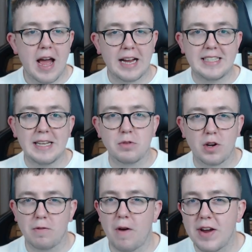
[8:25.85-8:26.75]
He seems
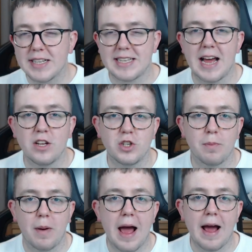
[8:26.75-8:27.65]
like a very
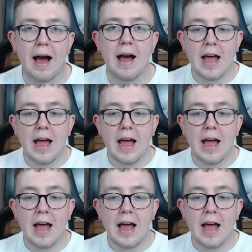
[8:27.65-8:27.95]
intelligent player,